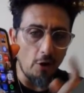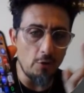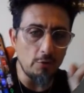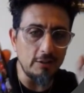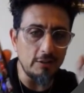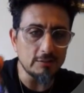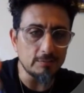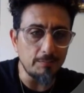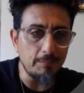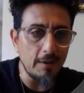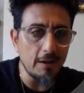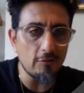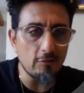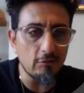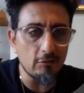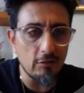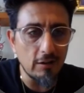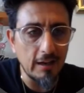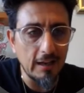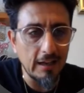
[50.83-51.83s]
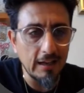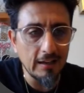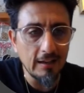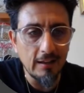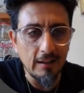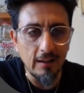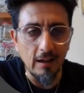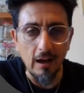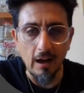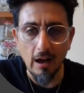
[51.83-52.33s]
is mirroring
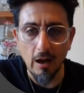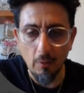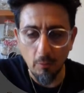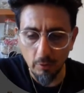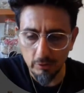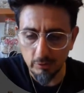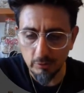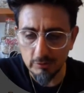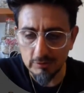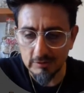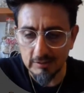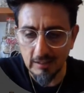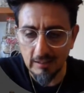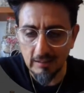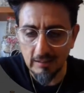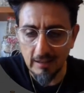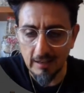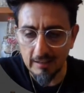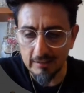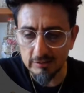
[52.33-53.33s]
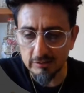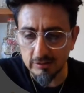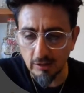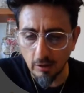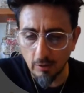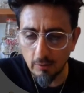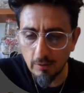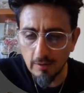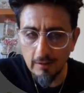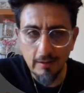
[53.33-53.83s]
what you see there.
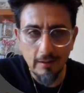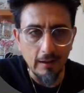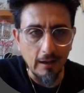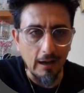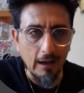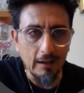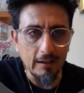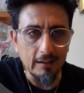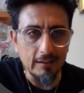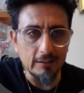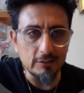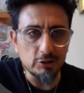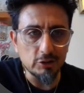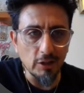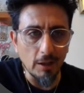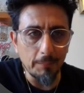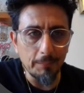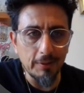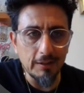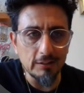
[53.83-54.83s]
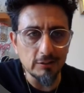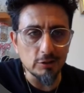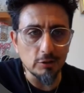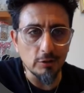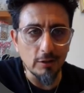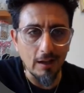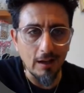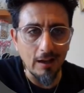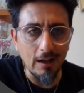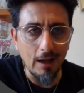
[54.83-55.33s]
So I'm going to jump
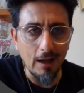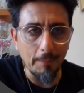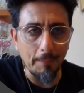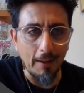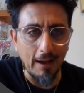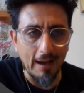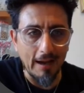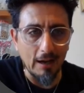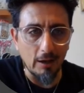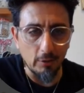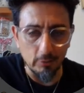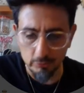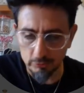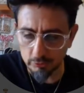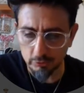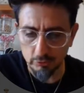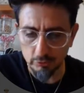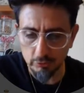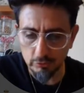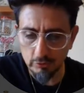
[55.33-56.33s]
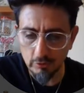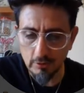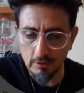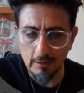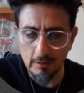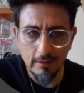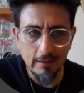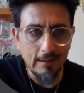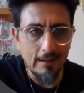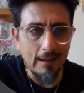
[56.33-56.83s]
into Clubhouse.
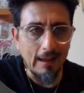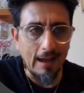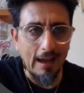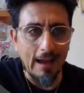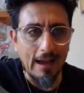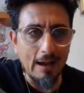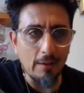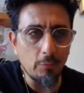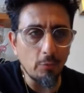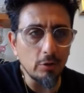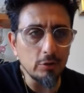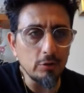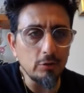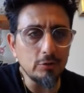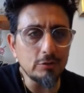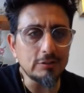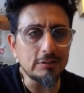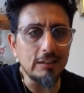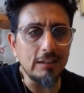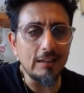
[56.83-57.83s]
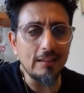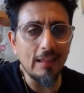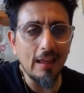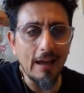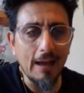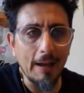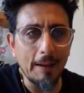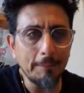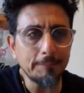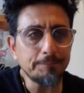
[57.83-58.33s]
And what you see
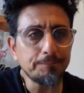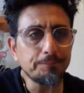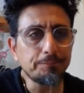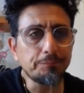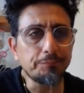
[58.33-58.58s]
there,